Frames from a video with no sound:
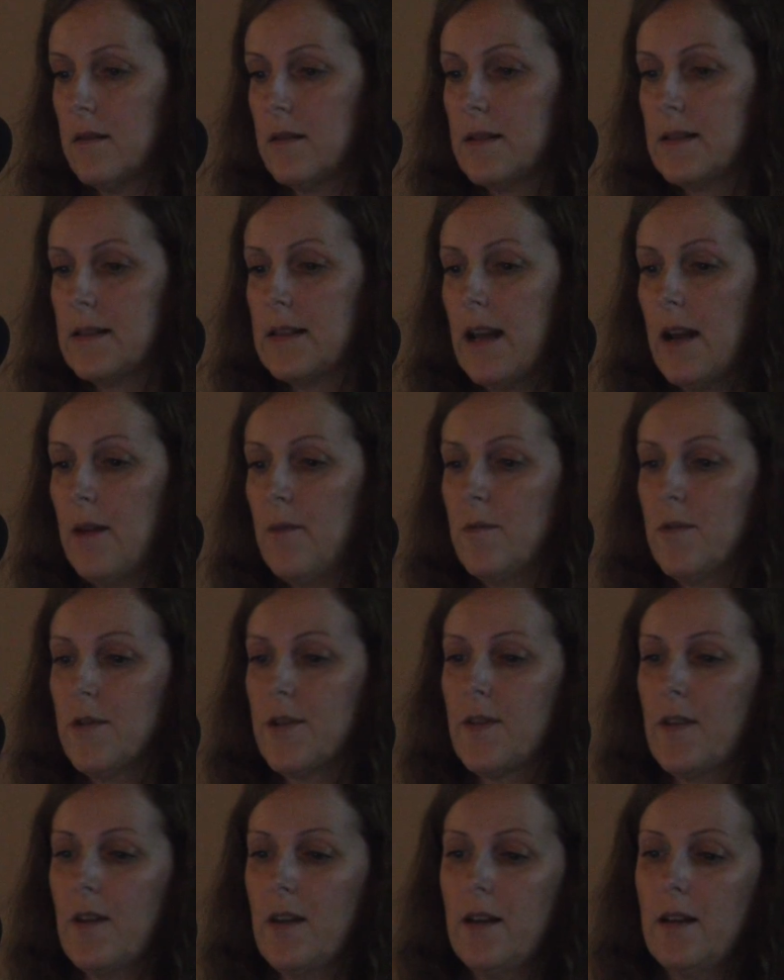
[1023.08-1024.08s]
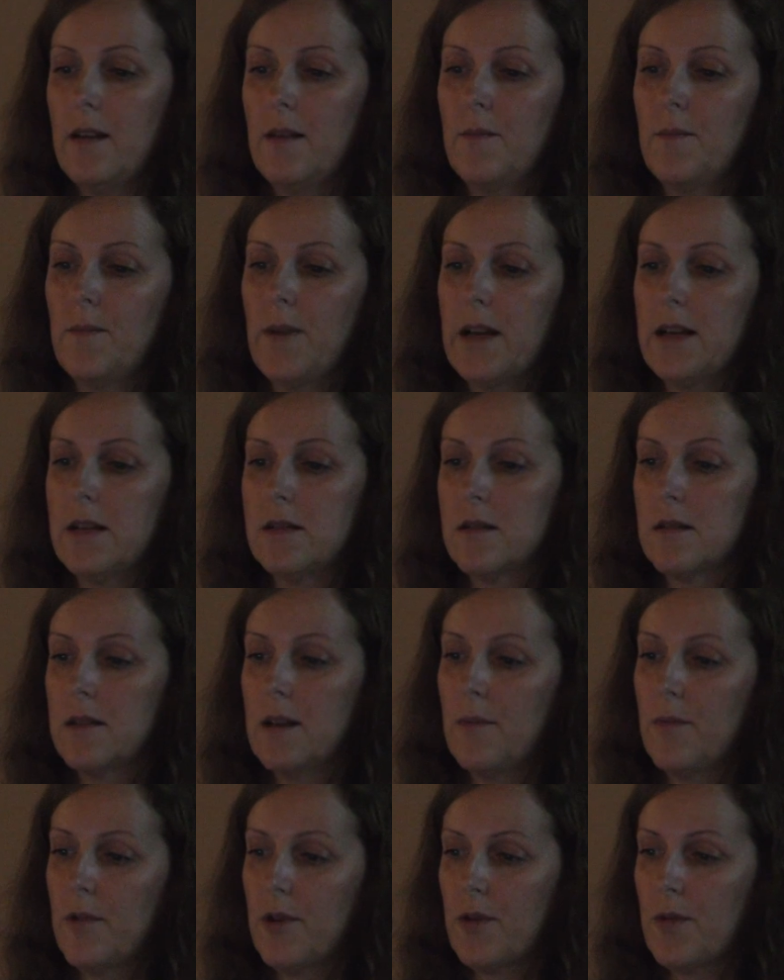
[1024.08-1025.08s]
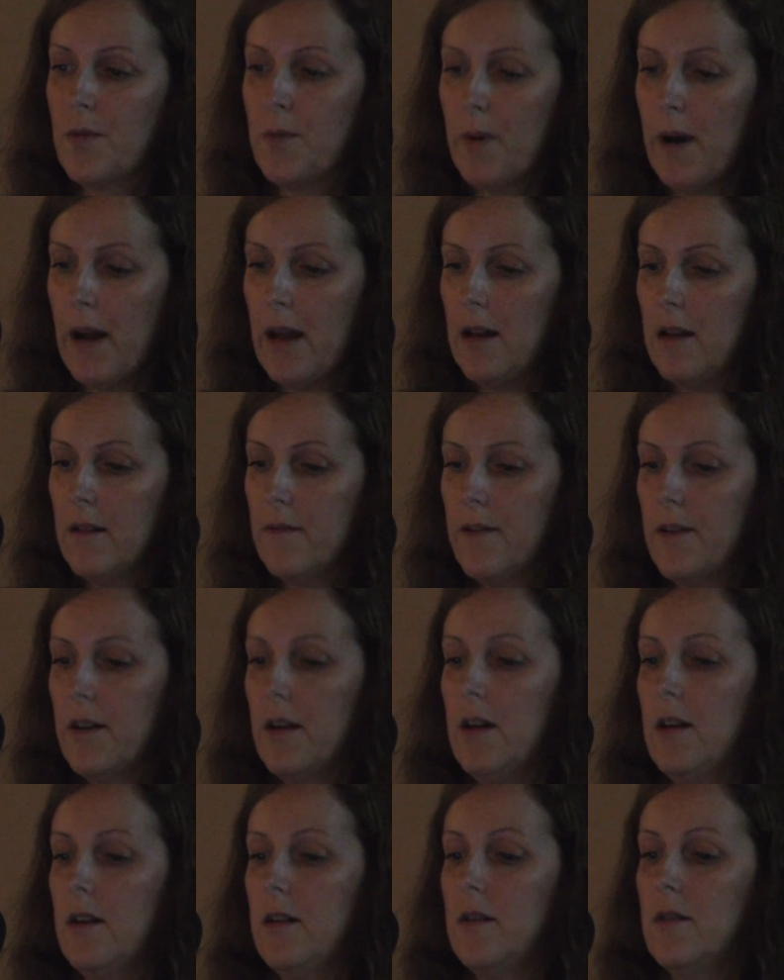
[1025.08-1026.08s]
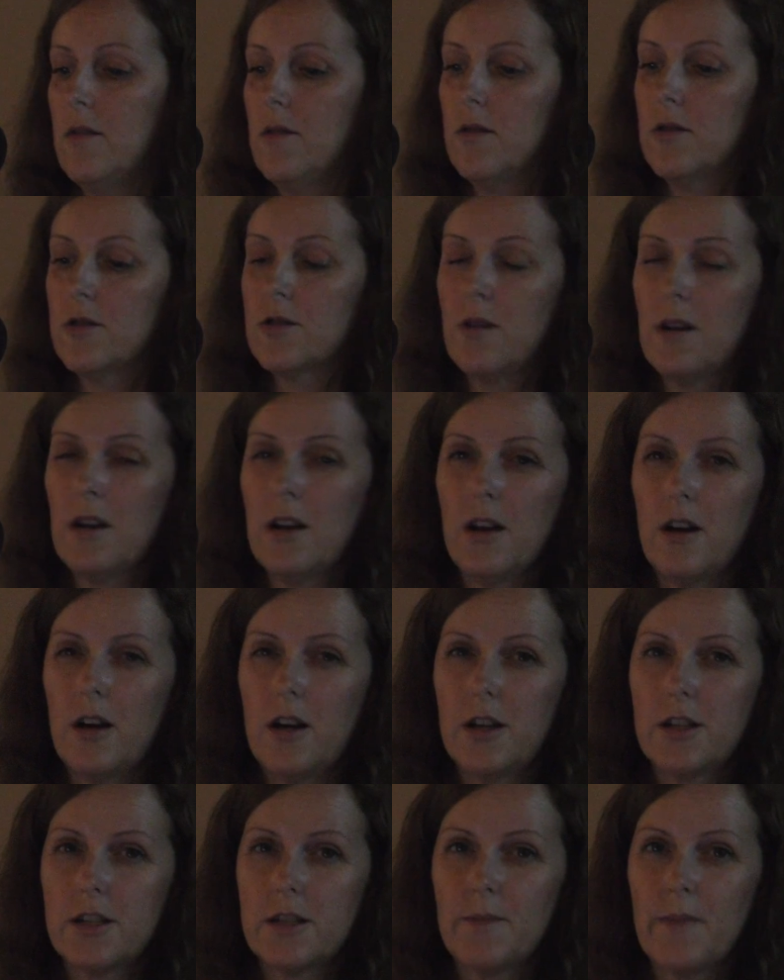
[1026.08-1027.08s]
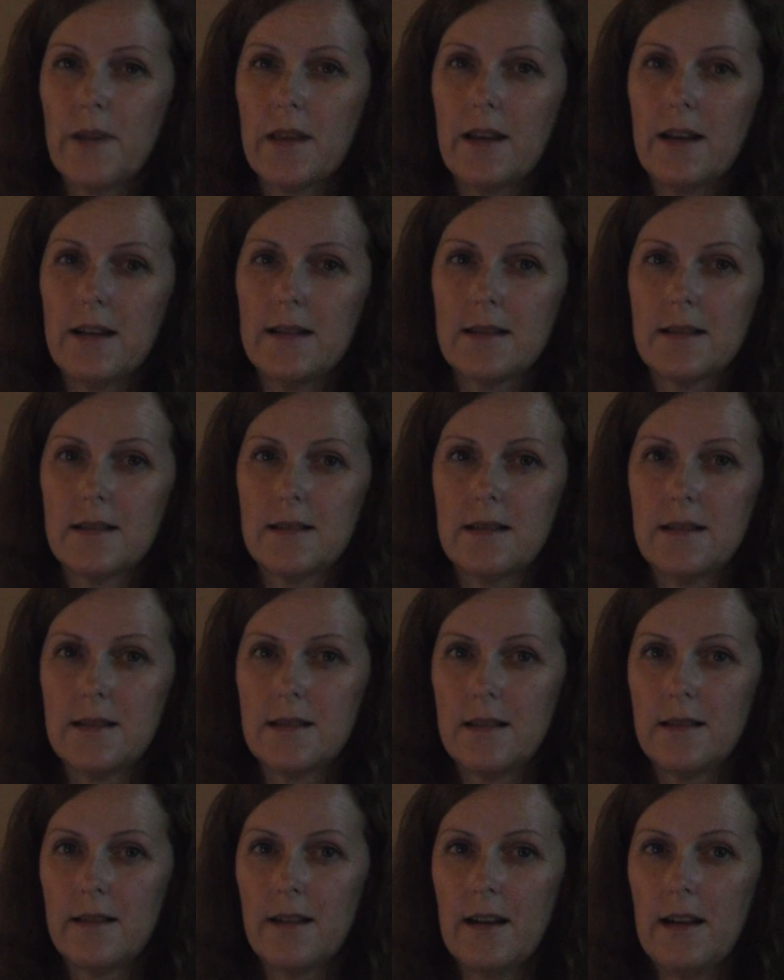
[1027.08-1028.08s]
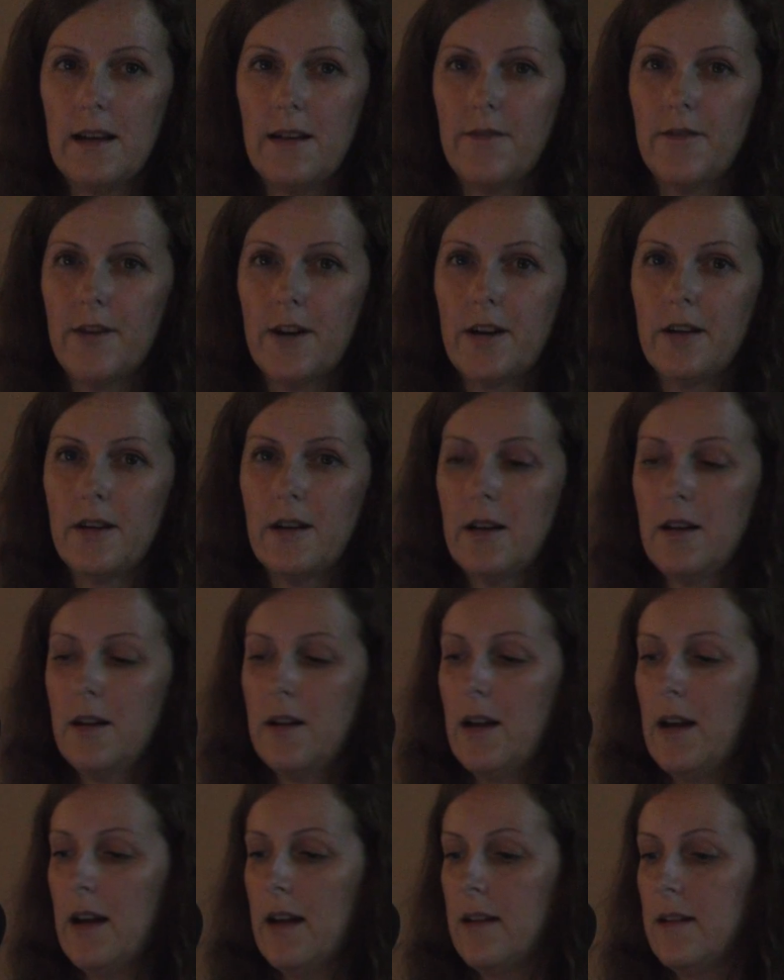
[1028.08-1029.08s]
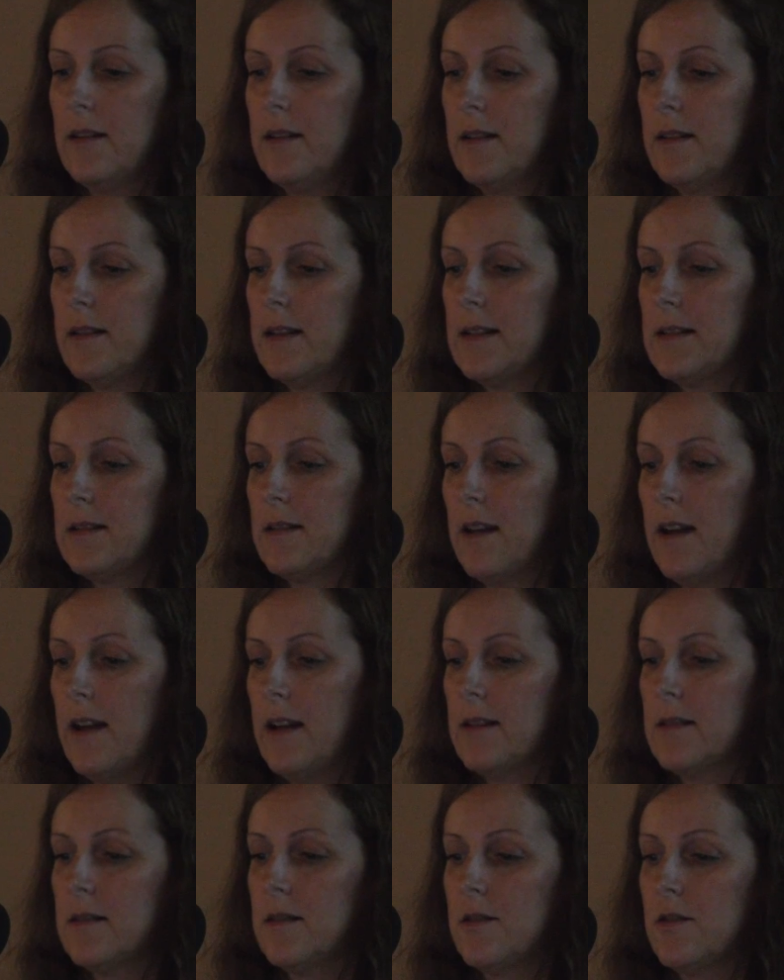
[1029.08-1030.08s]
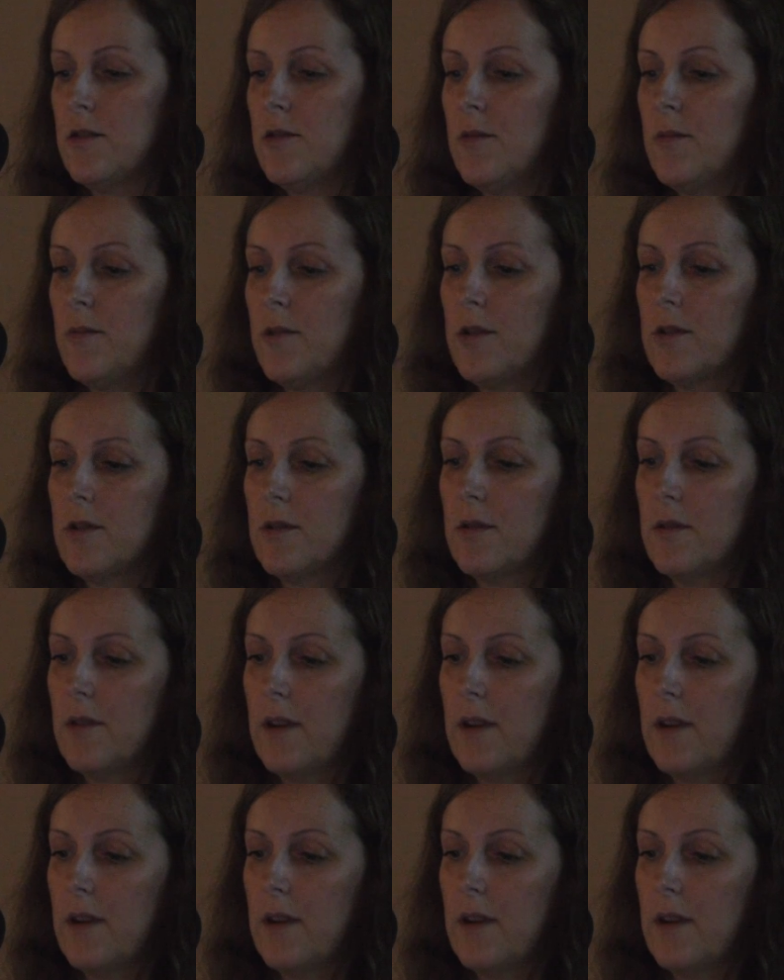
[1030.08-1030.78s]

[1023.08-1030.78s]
The same was seen in patient number 12, also a large metastasis in the liver, and in this case the tumor